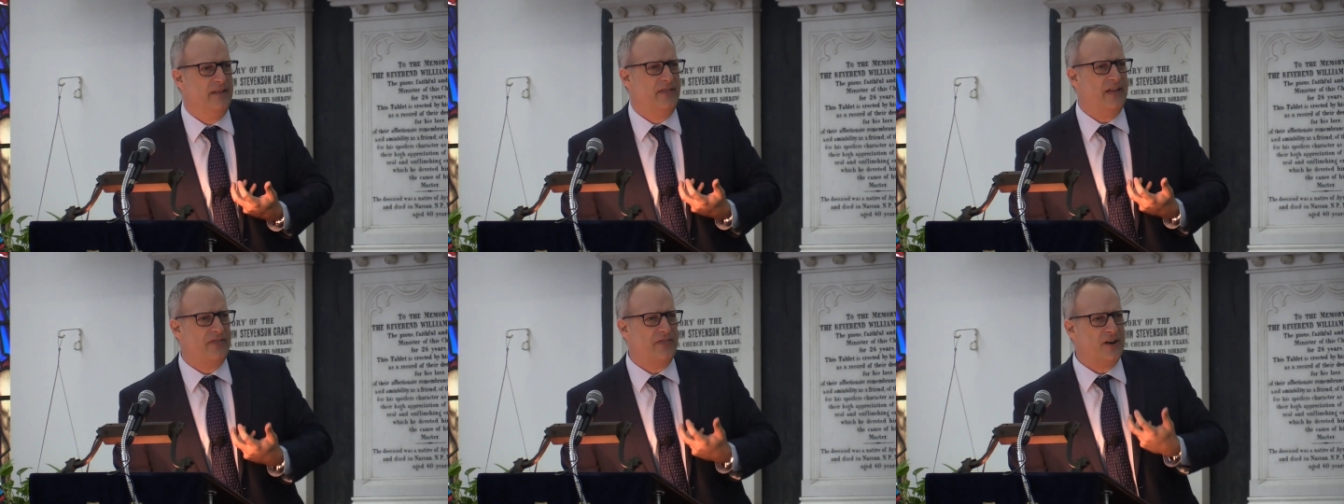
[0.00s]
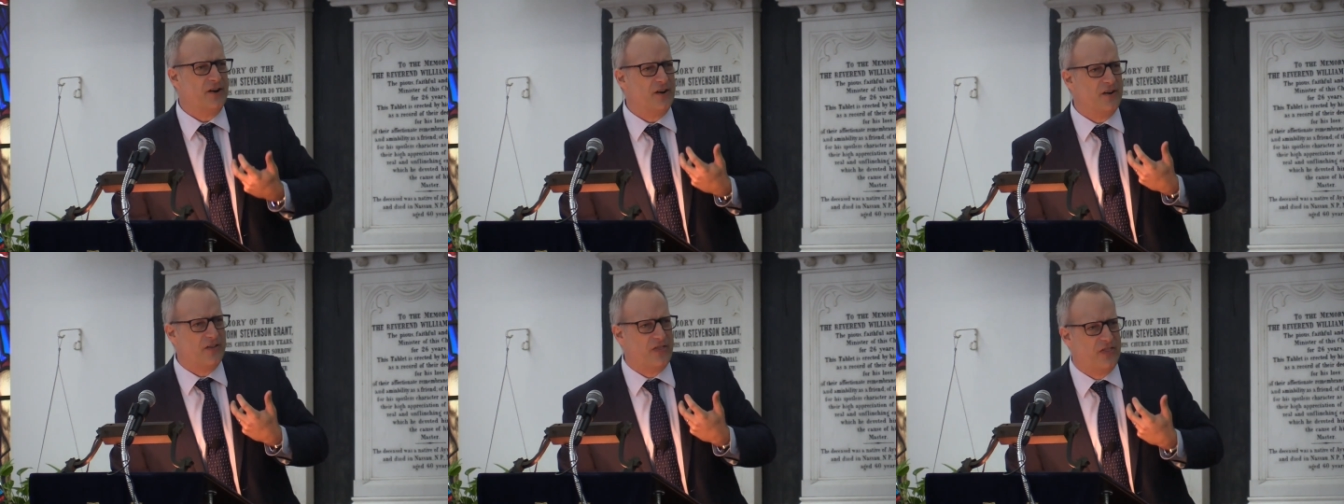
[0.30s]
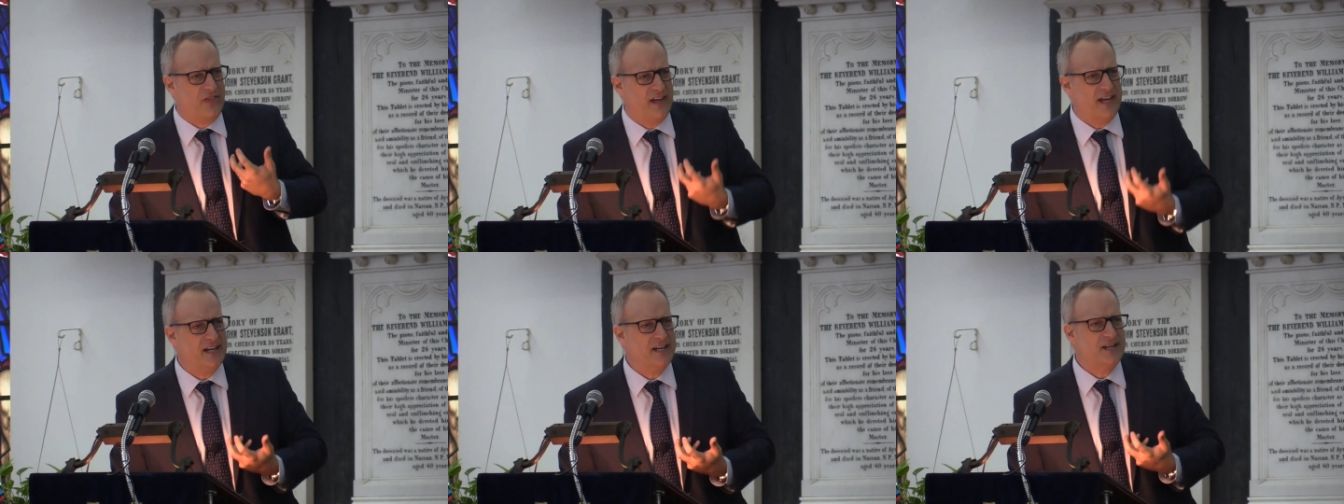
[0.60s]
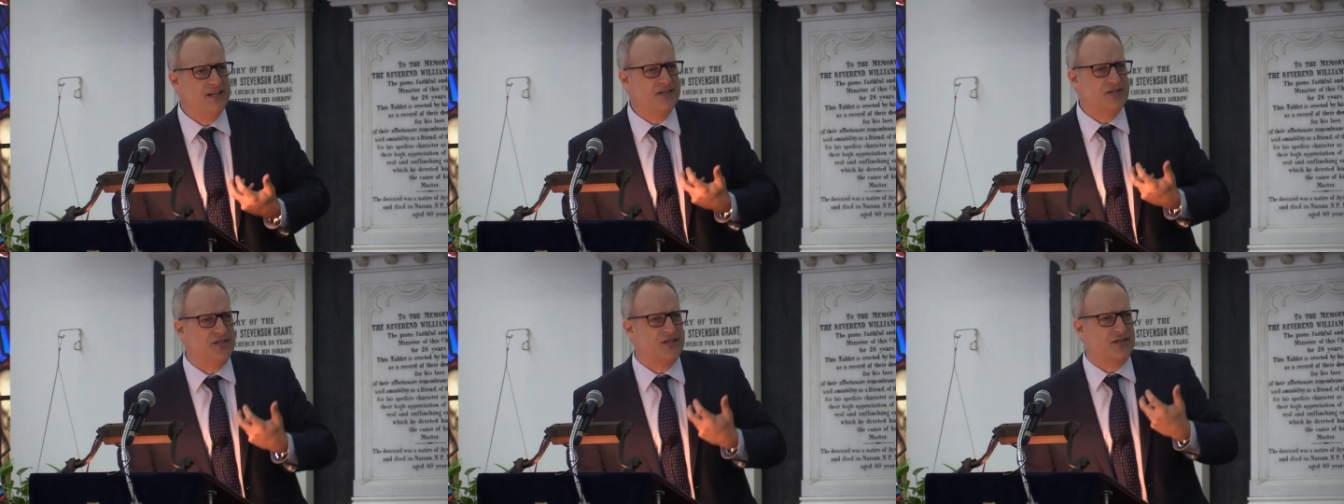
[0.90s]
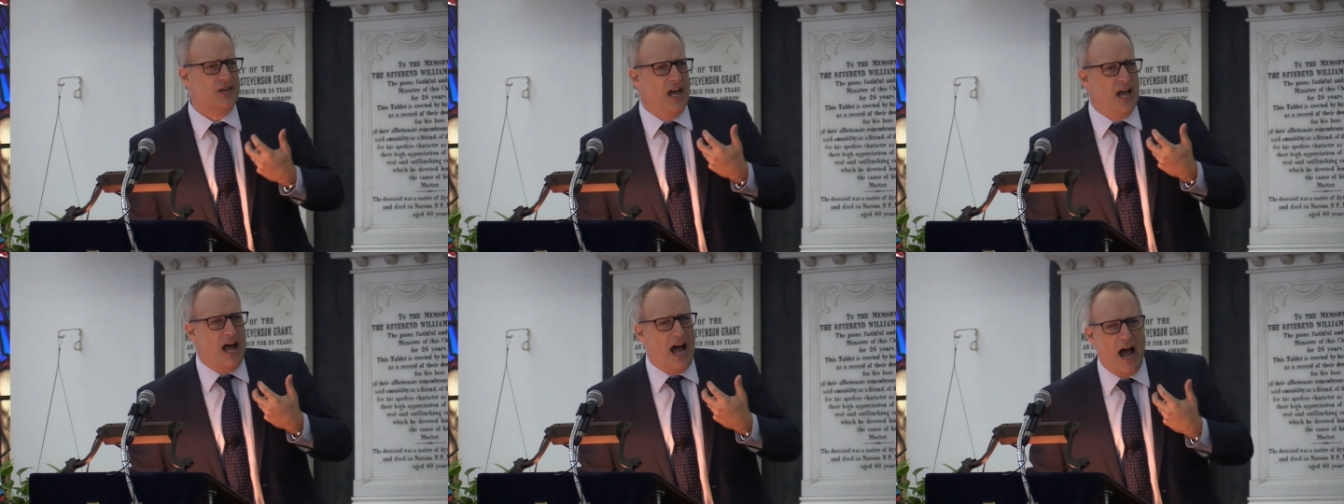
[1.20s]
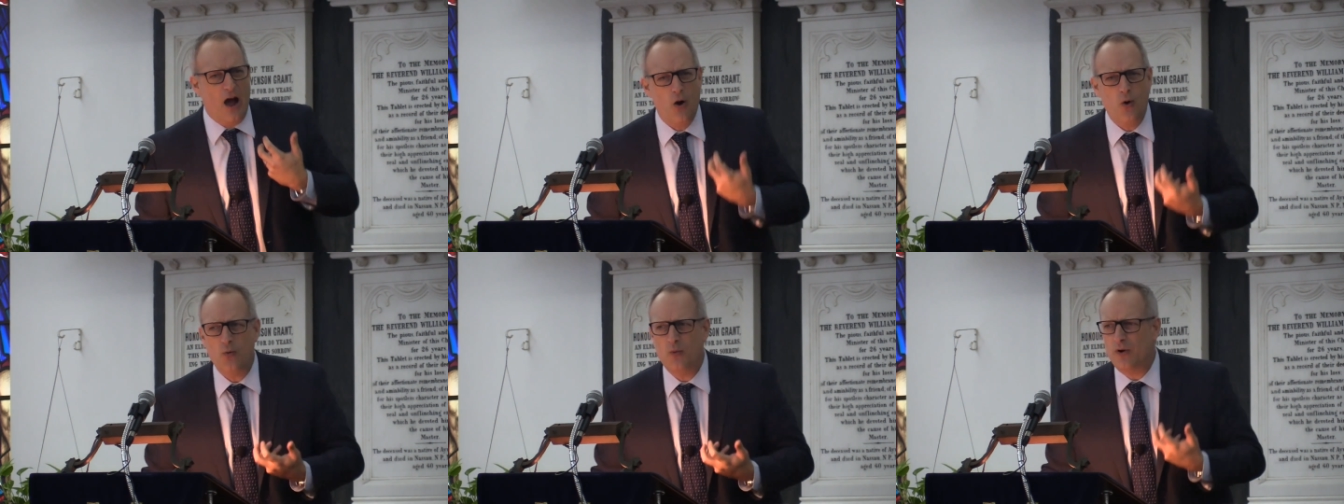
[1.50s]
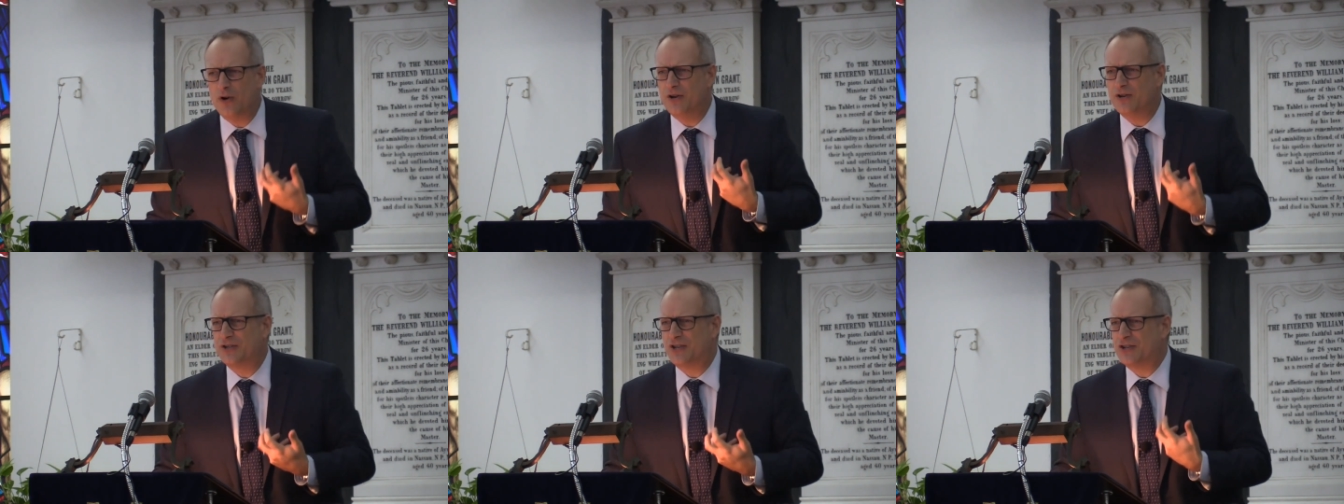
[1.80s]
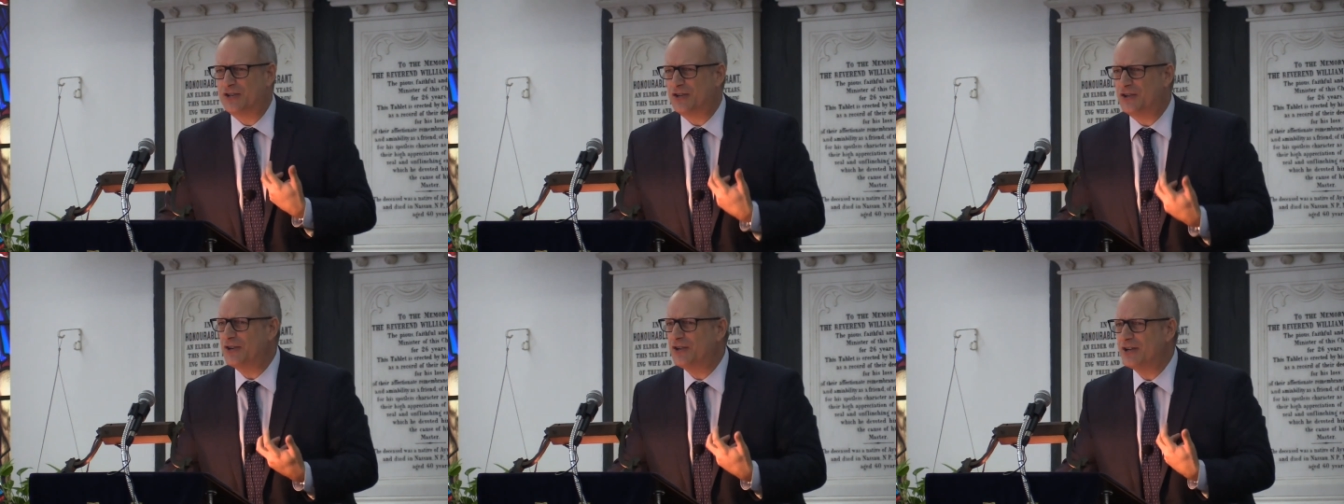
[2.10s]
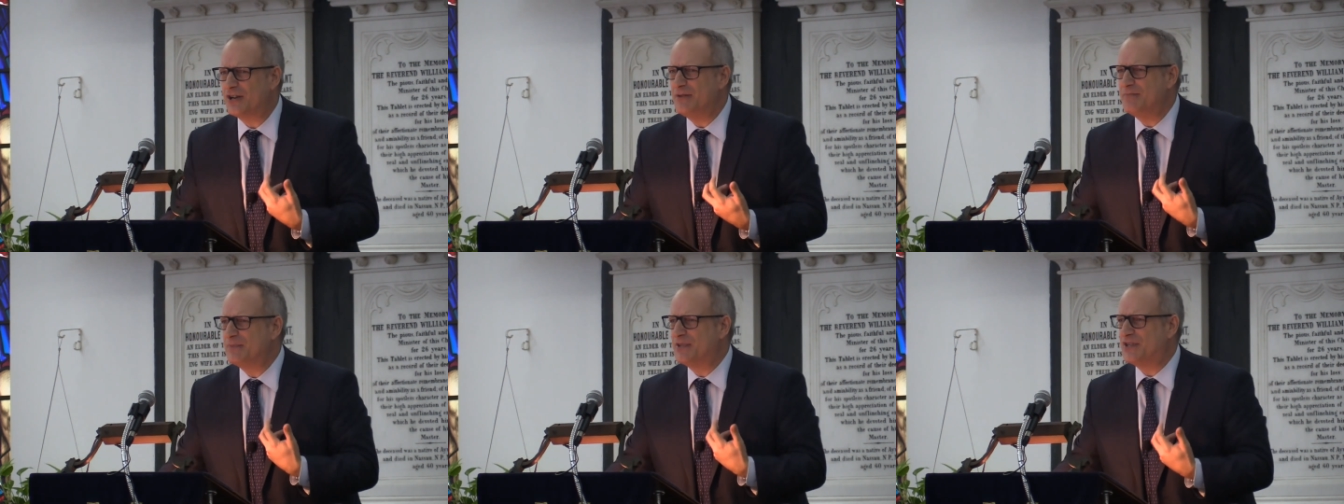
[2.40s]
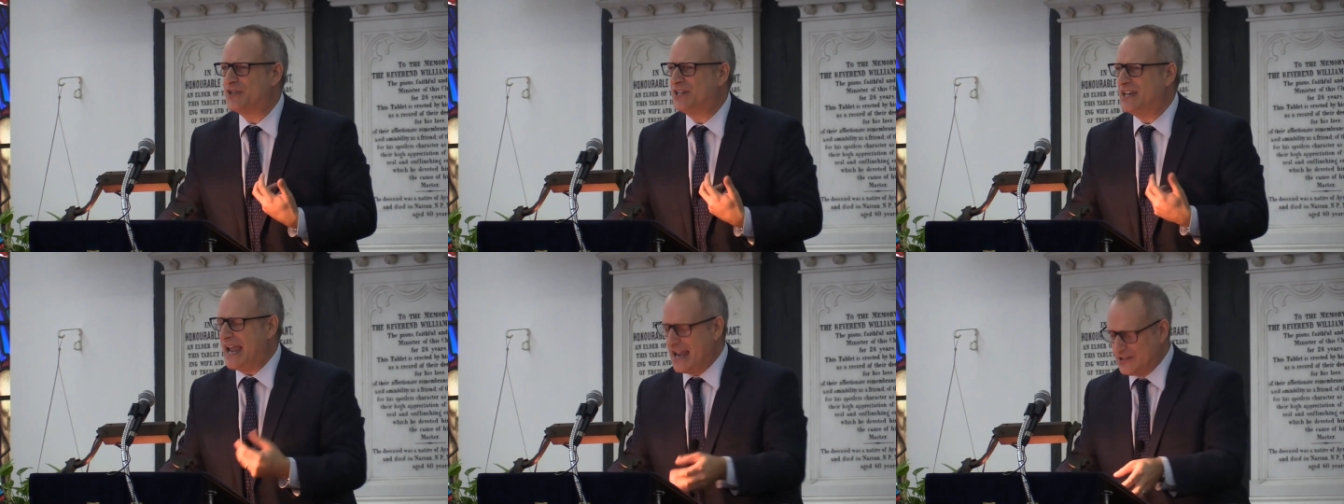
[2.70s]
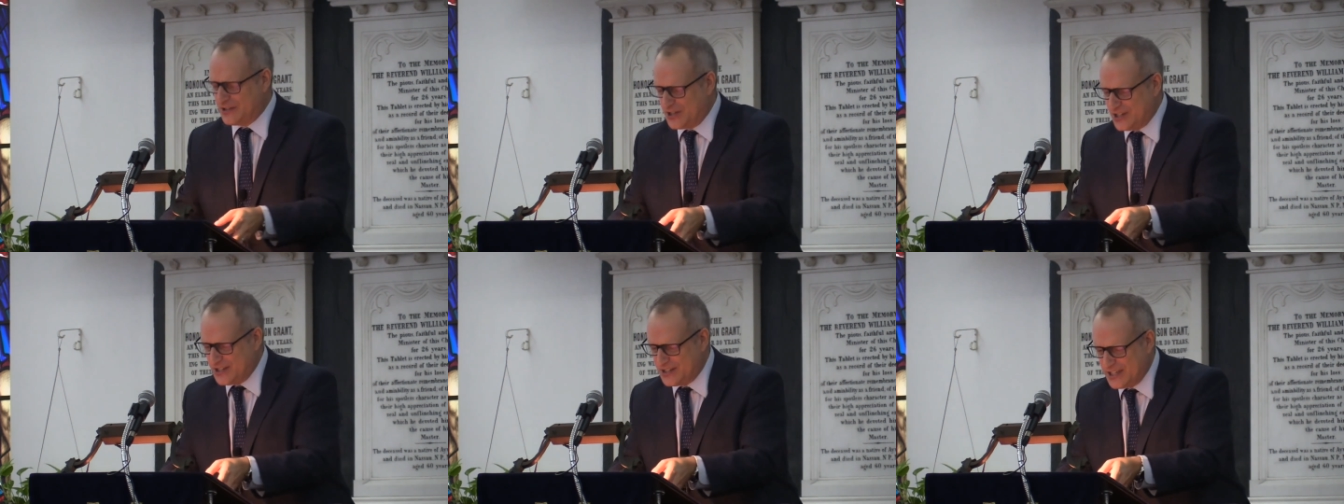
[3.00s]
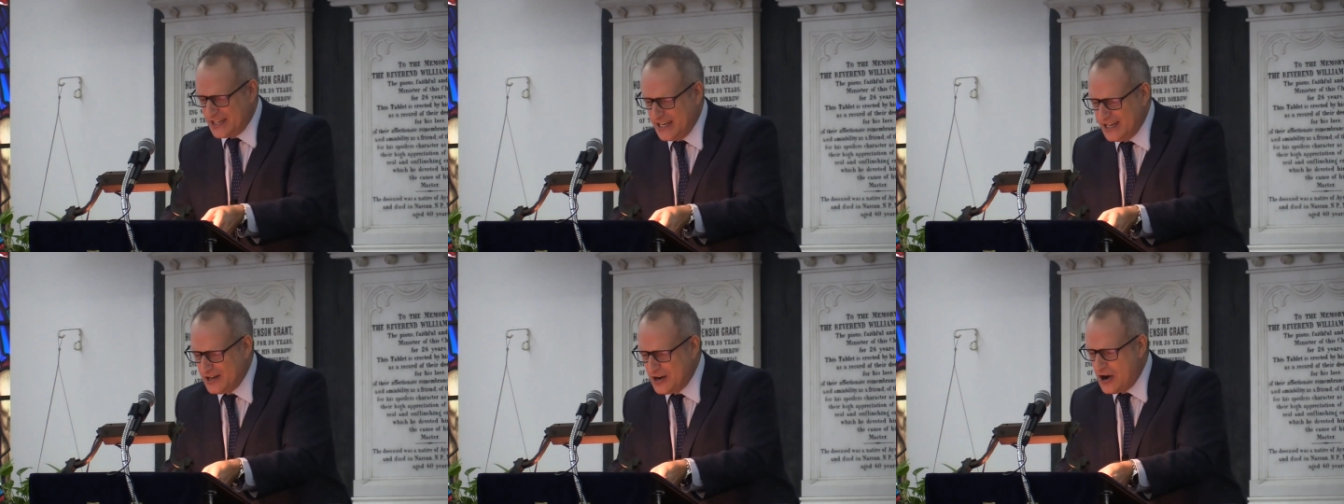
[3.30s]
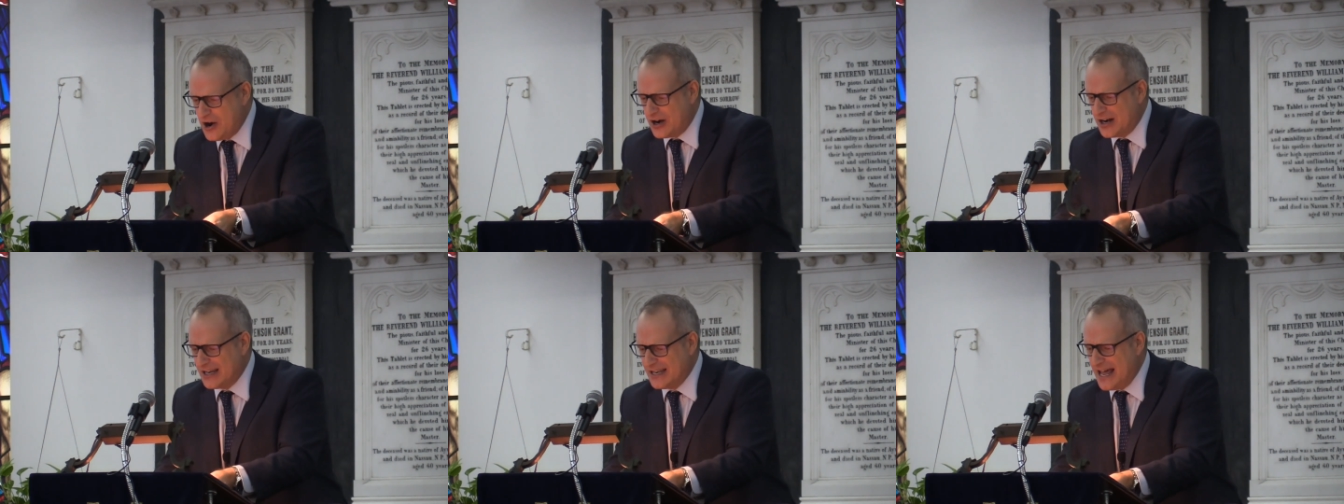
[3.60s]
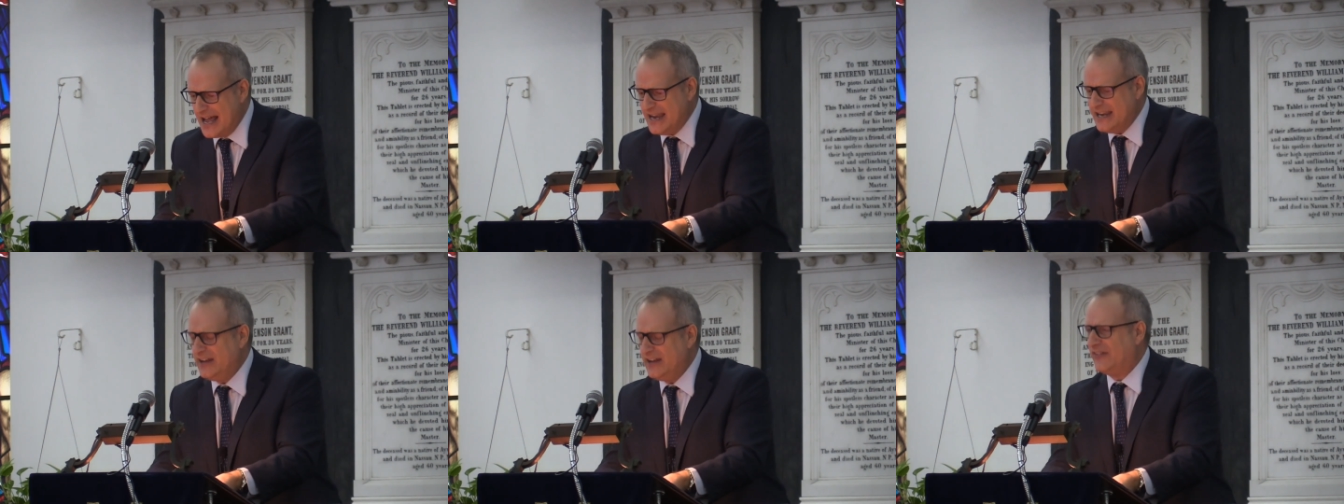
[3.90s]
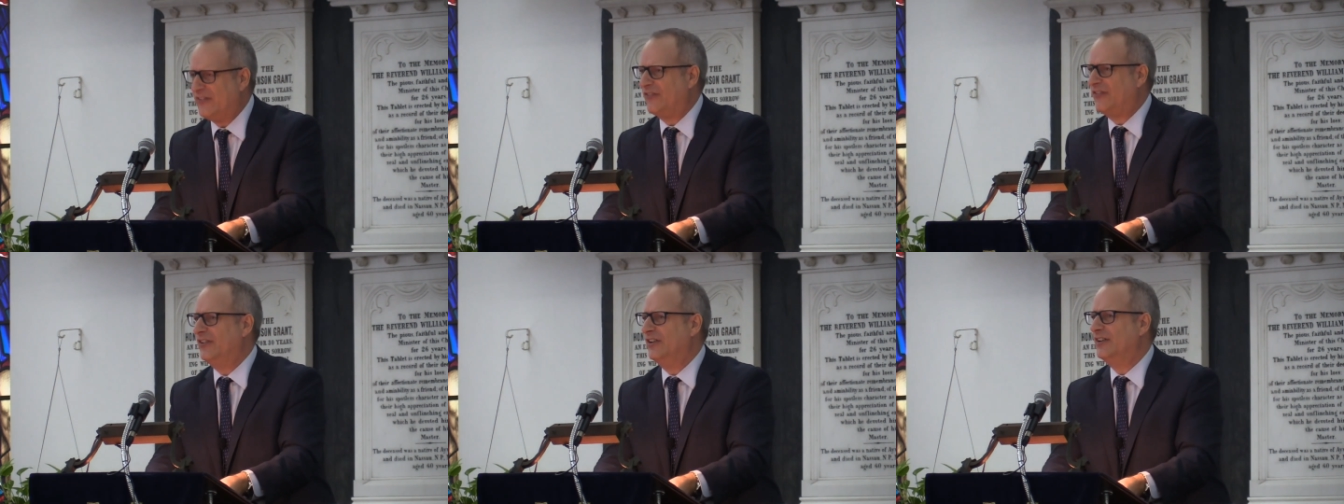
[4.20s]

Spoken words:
That there are things, outward circumstances in our life